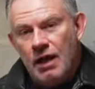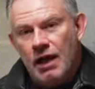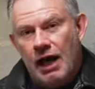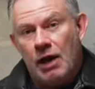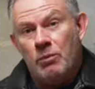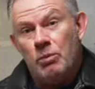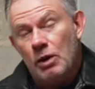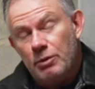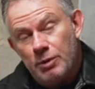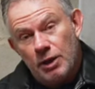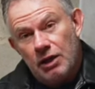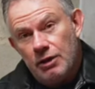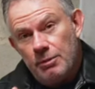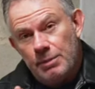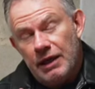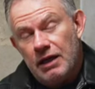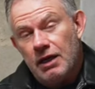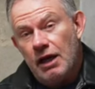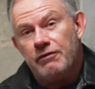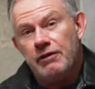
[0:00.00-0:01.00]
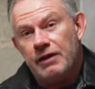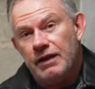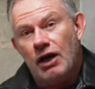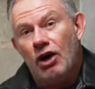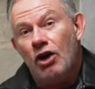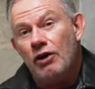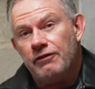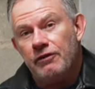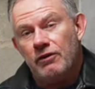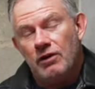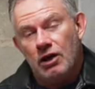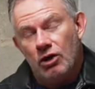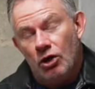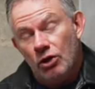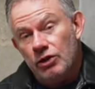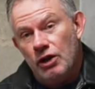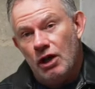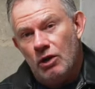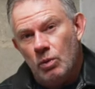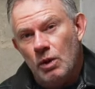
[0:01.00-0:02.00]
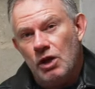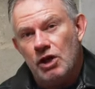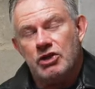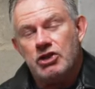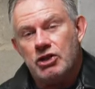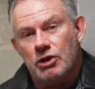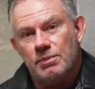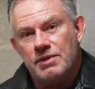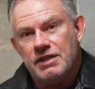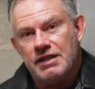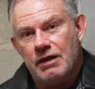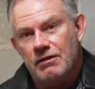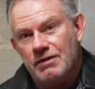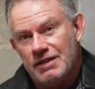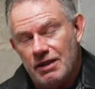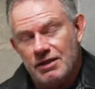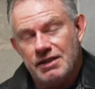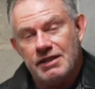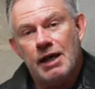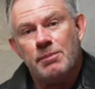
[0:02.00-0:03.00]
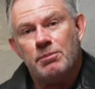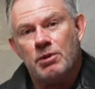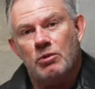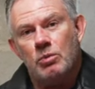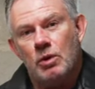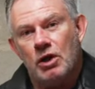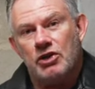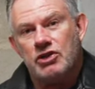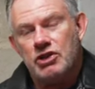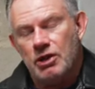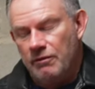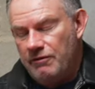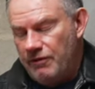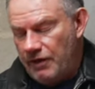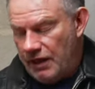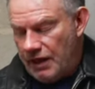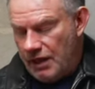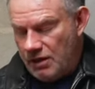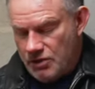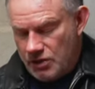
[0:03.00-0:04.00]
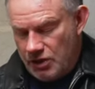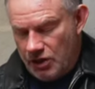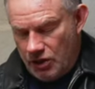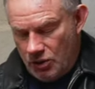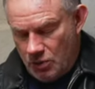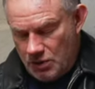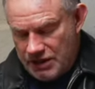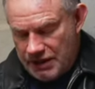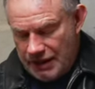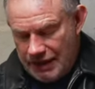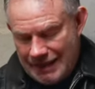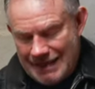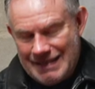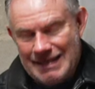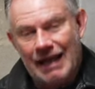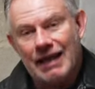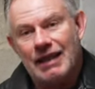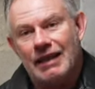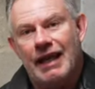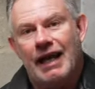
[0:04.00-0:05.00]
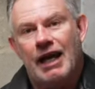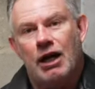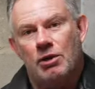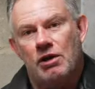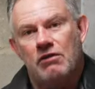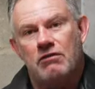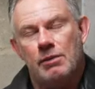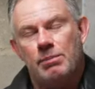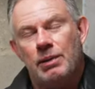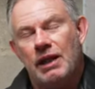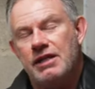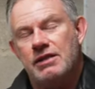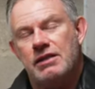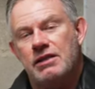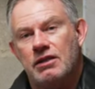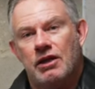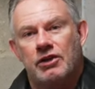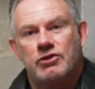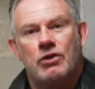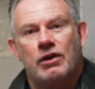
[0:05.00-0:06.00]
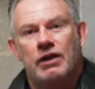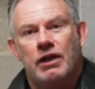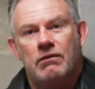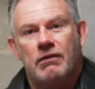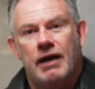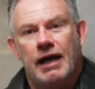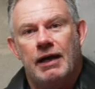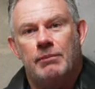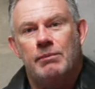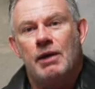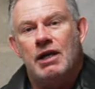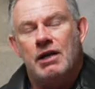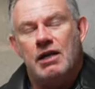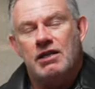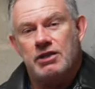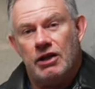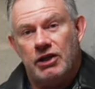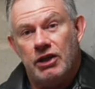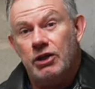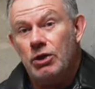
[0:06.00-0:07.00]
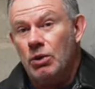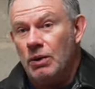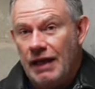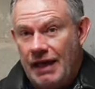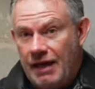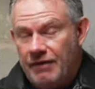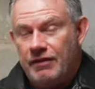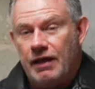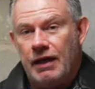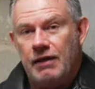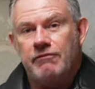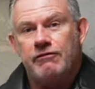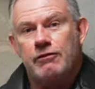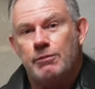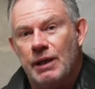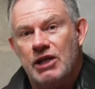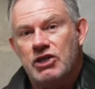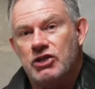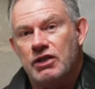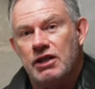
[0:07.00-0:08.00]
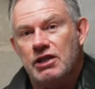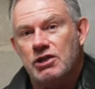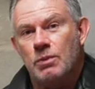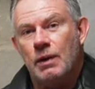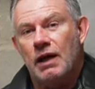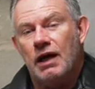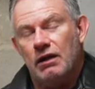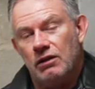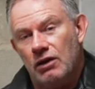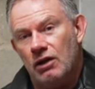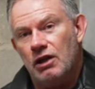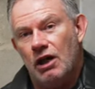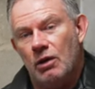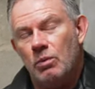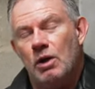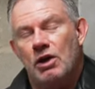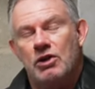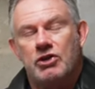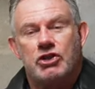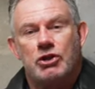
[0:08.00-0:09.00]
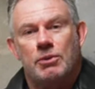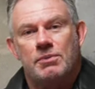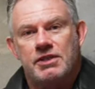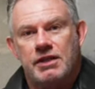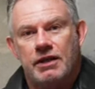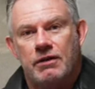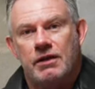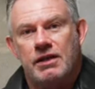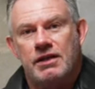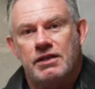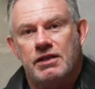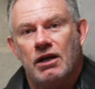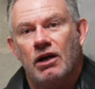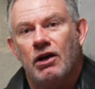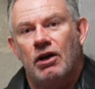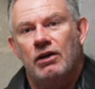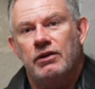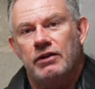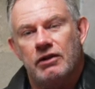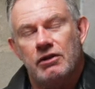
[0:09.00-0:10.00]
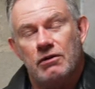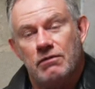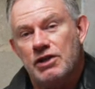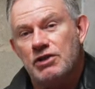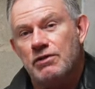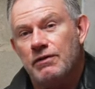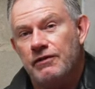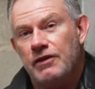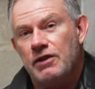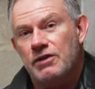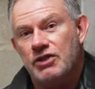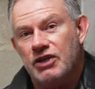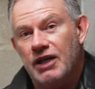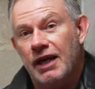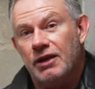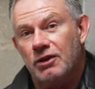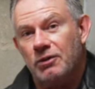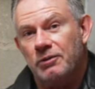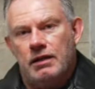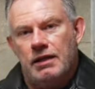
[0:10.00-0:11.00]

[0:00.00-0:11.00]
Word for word: And we're going to be covering that off on a workshop series, a separate workshop video. So you'll see exactly how I replace this hydraulic RAM so that you'll have that information as well on our workshop series on the Rich Reviews channel.